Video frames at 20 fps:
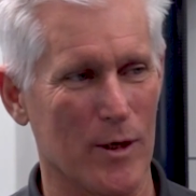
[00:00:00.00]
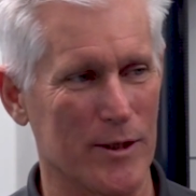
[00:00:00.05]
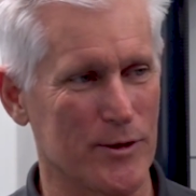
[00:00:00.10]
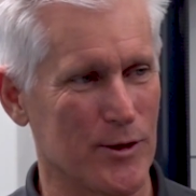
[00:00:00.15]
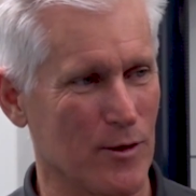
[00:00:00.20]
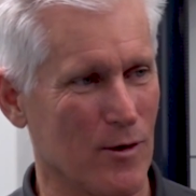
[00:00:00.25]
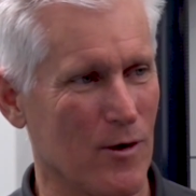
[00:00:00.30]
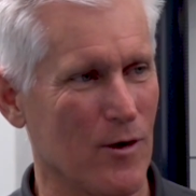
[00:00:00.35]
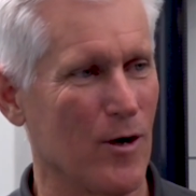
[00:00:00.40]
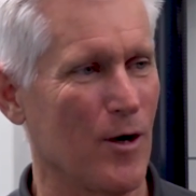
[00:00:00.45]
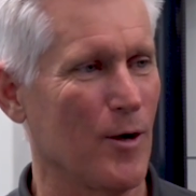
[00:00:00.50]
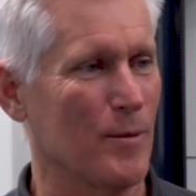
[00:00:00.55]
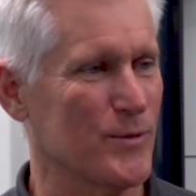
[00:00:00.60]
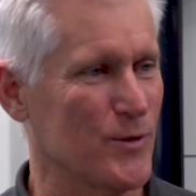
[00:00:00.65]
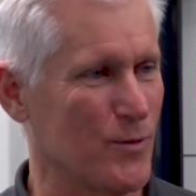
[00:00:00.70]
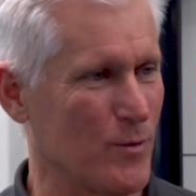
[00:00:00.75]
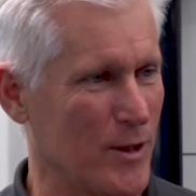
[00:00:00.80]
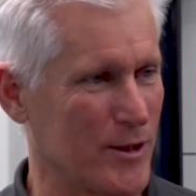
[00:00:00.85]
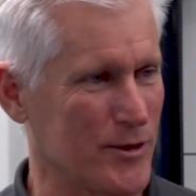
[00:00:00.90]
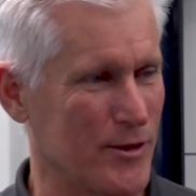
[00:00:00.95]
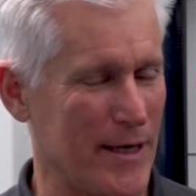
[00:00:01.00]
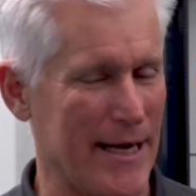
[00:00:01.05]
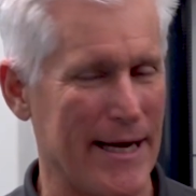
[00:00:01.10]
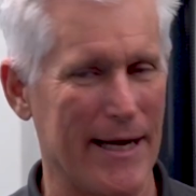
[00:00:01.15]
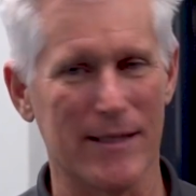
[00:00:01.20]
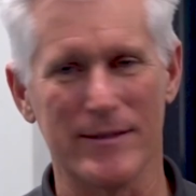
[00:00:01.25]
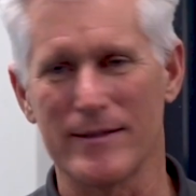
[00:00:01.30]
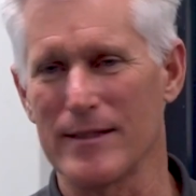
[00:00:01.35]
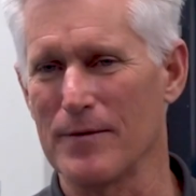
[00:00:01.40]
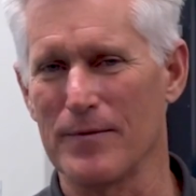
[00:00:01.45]
Wash your arms, wash your
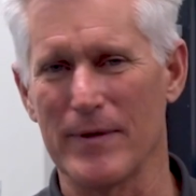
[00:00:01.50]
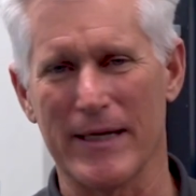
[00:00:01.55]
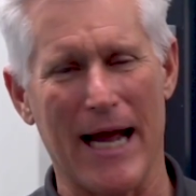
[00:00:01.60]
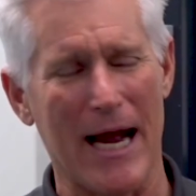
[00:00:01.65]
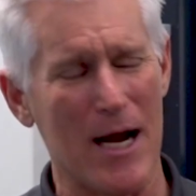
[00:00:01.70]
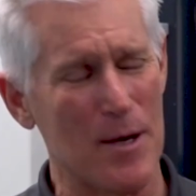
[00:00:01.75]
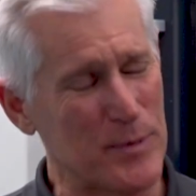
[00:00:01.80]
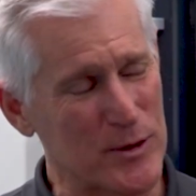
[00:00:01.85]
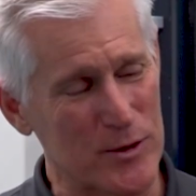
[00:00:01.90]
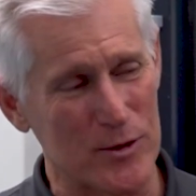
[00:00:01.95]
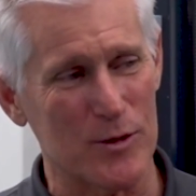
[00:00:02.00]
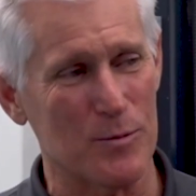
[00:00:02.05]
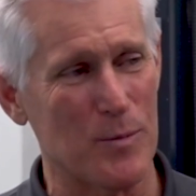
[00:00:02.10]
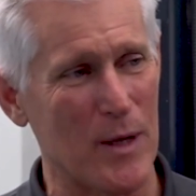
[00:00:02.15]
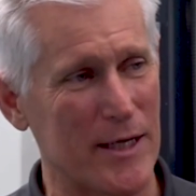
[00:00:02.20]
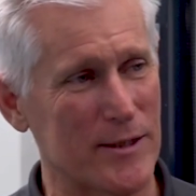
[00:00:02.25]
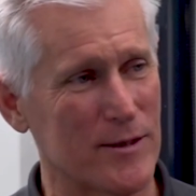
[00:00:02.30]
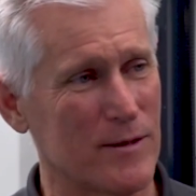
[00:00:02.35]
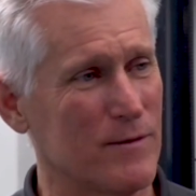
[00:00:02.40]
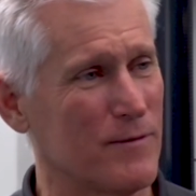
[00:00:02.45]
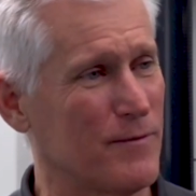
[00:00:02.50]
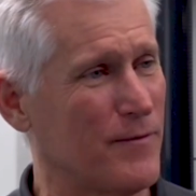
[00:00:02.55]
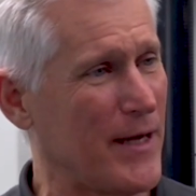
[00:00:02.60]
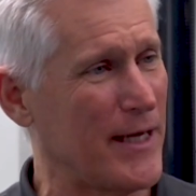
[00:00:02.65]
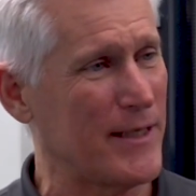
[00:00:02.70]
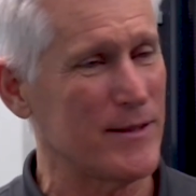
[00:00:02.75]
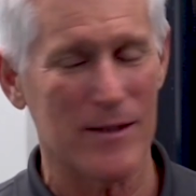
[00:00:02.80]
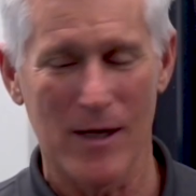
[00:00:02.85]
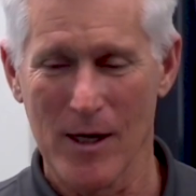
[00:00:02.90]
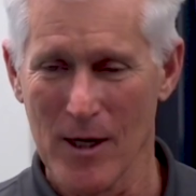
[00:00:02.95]
hands. If it happens to splash on your
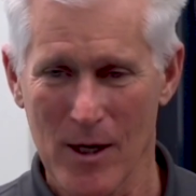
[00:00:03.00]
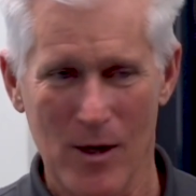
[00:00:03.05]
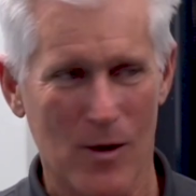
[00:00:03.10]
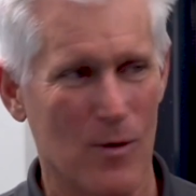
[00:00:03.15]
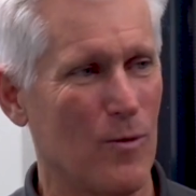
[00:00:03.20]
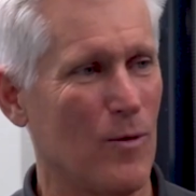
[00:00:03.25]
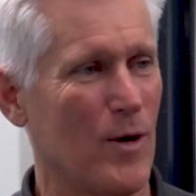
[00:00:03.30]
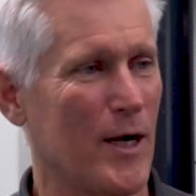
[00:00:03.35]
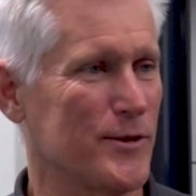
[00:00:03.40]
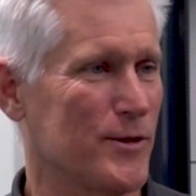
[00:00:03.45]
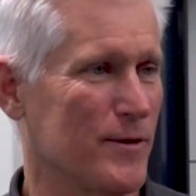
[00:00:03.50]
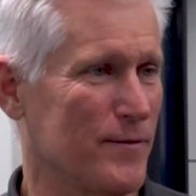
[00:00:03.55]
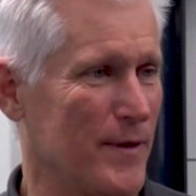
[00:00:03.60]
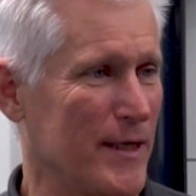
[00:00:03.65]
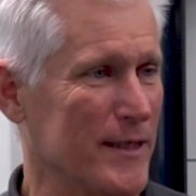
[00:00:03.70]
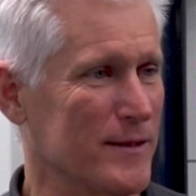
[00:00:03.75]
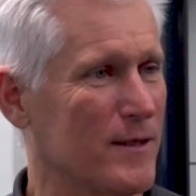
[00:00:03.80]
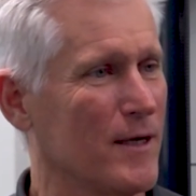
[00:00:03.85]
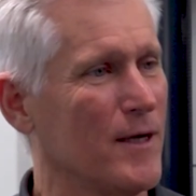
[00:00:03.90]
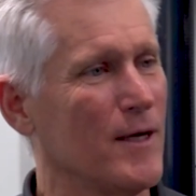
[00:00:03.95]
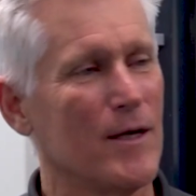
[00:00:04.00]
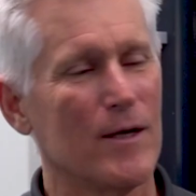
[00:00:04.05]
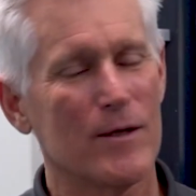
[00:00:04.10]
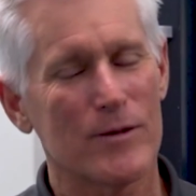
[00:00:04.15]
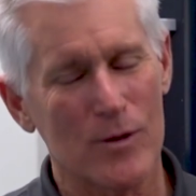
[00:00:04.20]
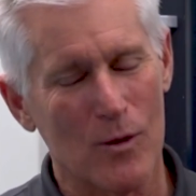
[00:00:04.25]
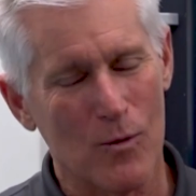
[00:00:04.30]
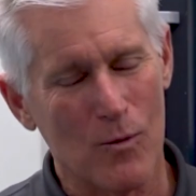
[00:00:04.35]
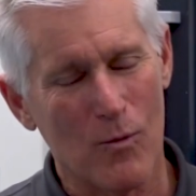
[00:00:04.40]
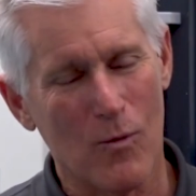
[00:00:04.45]
face, wash your face.
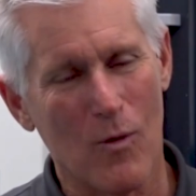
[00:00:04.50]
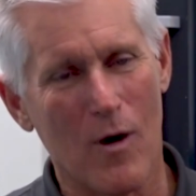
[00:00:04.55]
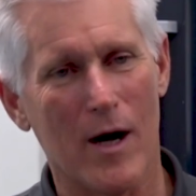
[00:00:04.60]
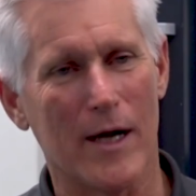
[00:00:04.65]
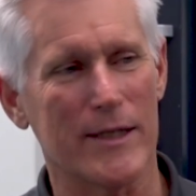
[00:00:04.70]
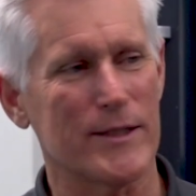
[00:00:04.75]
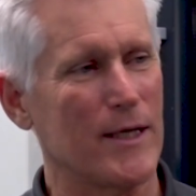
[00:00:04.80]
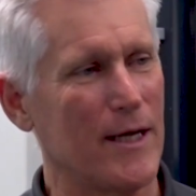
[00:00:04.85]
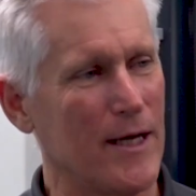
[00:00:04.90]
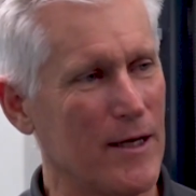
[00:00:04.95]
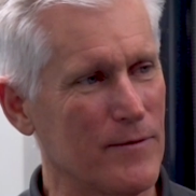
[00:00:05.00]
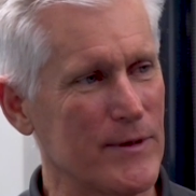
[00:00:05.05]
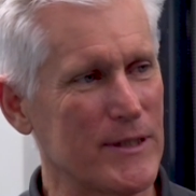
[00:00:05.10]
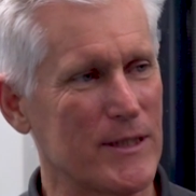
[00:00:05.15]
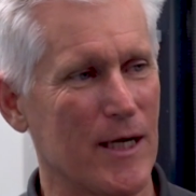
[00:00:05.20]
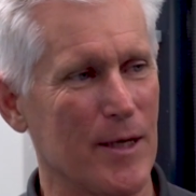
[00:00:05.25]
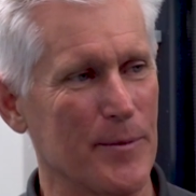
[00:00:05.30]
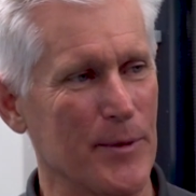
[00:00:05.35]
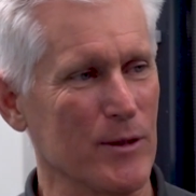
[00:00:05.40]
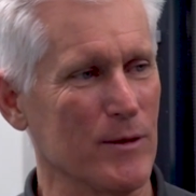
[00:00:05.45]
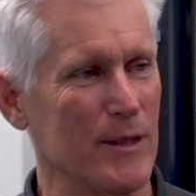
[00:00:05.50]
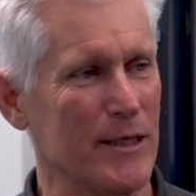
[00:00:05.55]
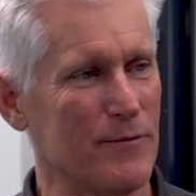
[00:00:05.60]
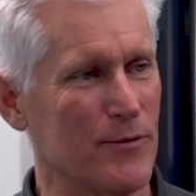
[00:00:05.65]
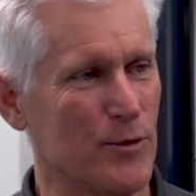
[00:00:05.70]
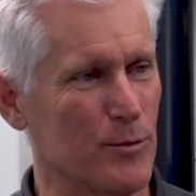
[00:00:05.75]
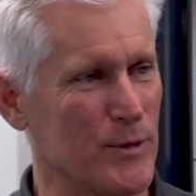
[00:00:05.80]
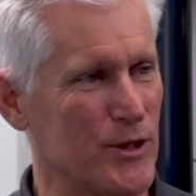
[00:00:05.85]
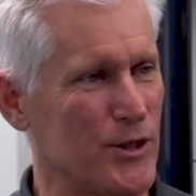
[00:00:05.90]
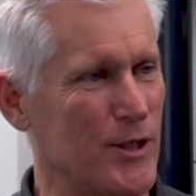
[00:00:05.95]
So wash every time you
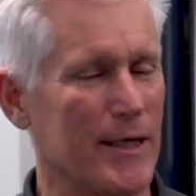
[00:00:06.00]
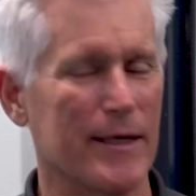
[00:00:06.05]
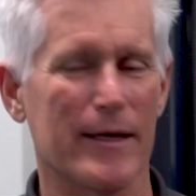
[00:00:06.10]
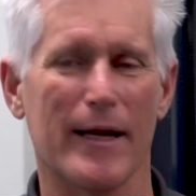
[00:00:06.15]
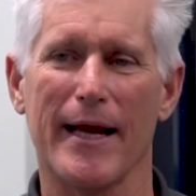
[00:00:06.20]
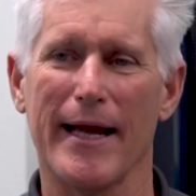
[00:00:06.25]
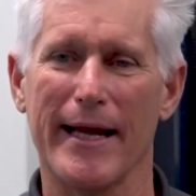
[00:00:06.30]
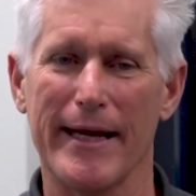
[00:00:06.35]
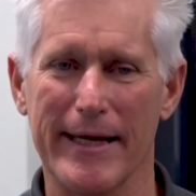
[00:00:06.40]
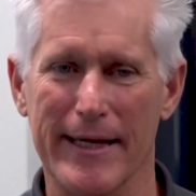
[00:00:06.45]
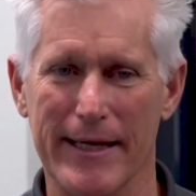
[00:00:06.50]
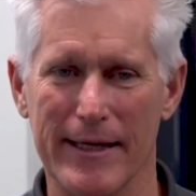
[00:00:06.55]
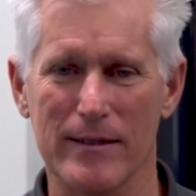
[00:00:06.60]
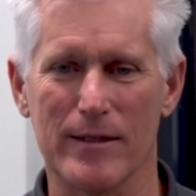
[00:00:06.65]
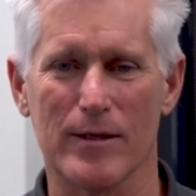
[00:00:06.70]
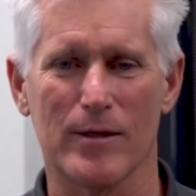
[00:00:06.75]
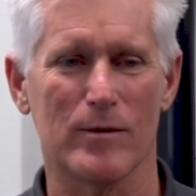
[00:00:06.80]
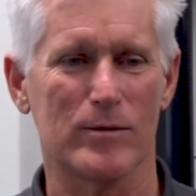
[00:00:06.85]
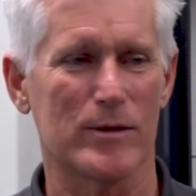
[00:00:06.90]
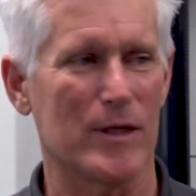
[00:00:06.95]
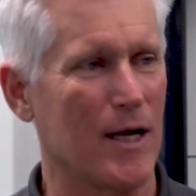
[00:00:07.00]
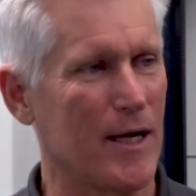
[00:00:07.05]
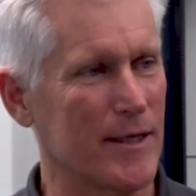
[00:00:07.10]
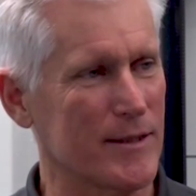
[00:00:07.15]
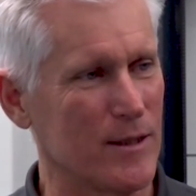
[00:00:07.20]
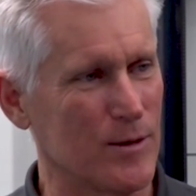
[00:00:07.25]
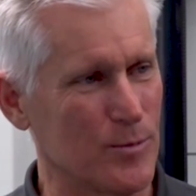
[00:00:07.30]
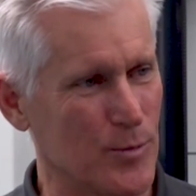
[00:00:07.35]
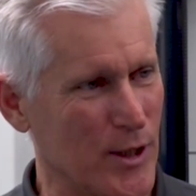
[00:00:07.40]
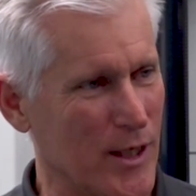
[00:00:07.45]
leave your machine, heading in to go talk
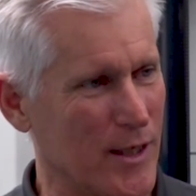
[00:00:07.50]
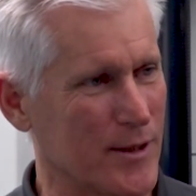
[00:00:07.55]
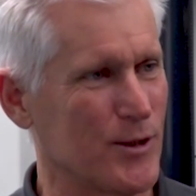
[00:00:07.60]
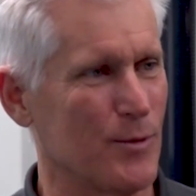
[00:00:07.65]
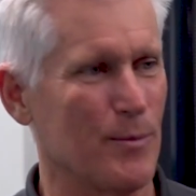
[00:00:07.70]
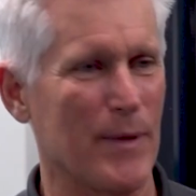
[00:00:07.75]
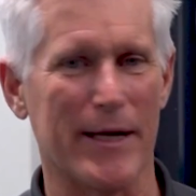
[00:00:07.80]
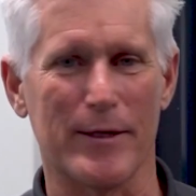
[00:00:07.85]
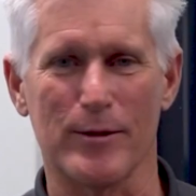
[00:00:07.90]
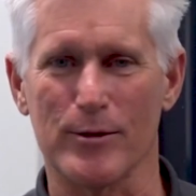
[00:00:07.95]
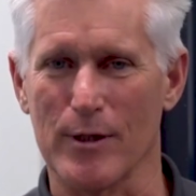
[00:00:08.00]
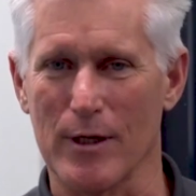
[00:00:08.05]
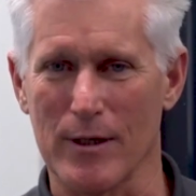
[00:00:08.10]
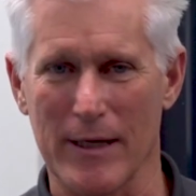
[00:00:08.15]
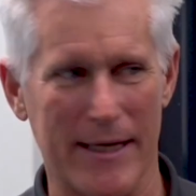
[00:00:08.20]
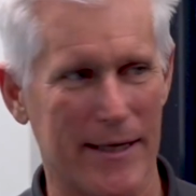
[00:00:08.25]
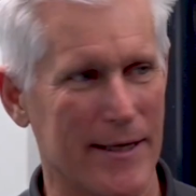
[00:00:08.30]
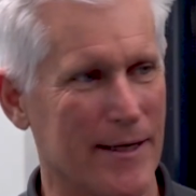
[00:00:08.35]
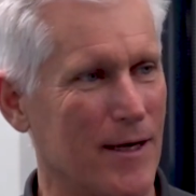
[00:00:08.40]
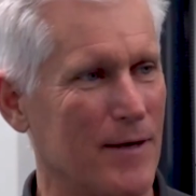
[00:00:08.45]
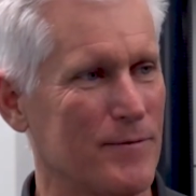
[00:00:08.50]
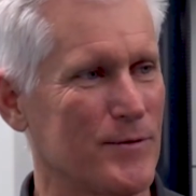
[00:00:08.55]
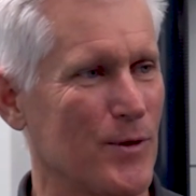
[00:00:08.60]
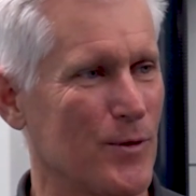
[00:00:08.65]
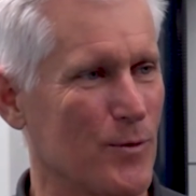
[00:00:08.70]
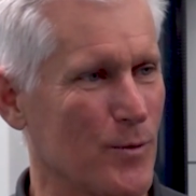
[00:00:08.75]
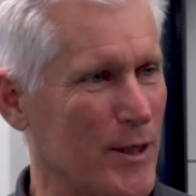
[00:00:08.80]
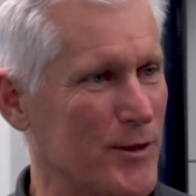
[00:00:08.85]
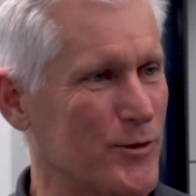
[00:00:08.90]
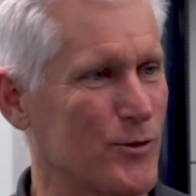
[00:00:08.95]
to the production manager, heading off to
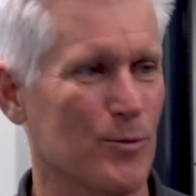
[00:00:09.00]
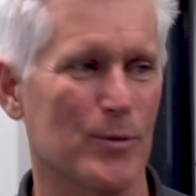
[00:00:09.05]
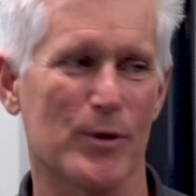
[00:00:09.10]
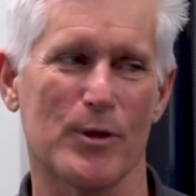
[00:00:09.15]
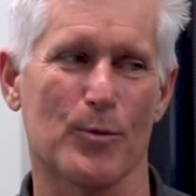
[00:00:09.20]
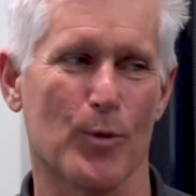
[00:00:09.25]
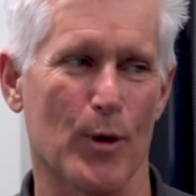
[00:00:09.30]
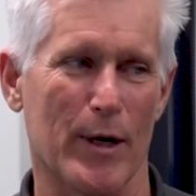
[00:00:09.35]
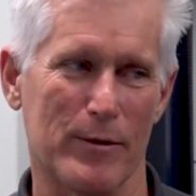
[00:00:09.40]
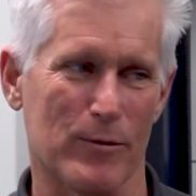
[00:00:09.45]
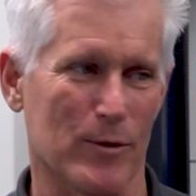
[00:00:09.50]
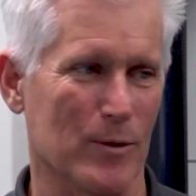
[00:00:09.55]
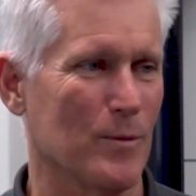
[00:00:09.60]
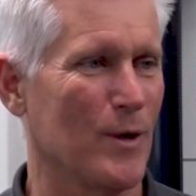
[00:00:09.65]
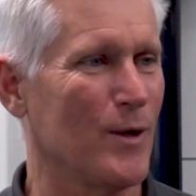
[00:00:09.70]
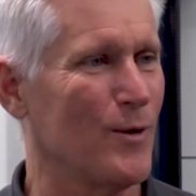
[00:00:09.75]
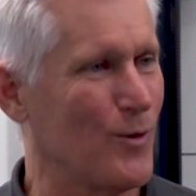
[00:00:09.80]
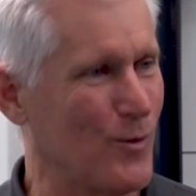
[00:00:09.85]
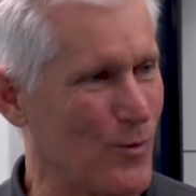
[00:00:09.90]
the restroom or the break room.